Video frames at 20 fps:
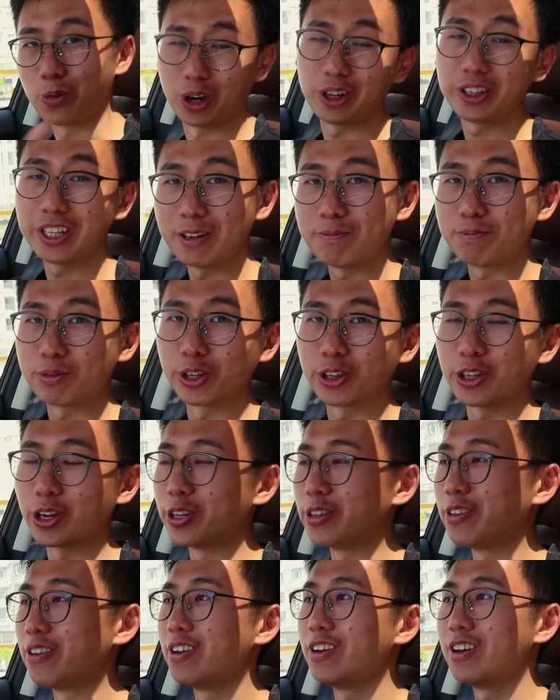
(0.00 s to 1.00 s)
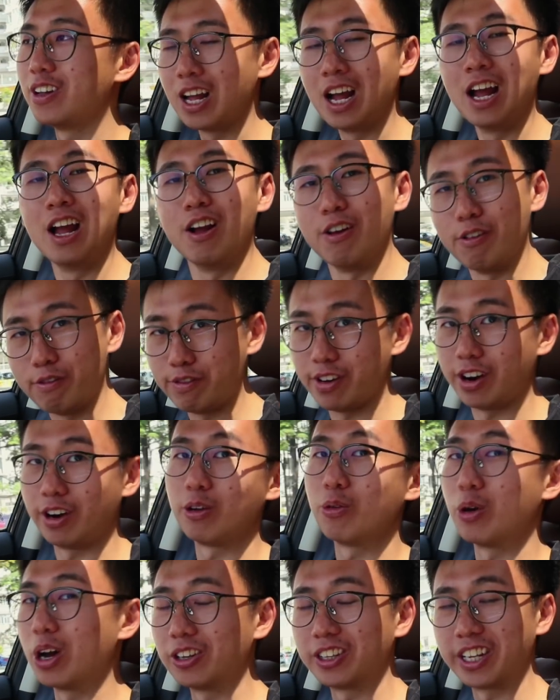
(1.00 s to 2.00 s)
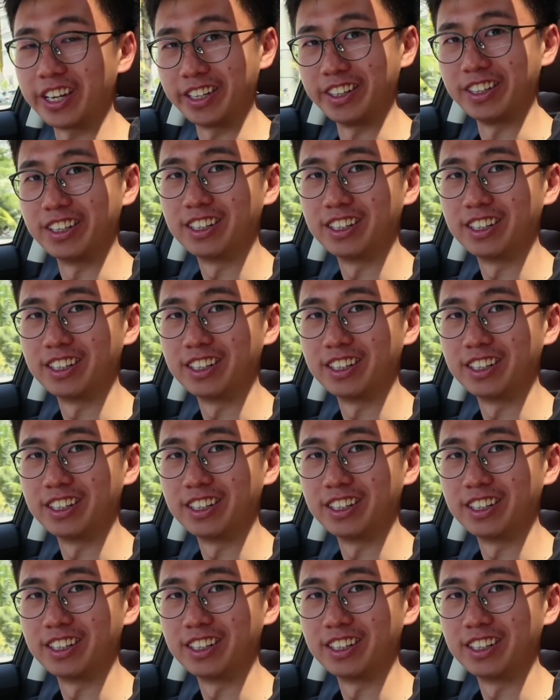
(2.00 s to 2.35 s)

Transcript: Well done Proton very well done.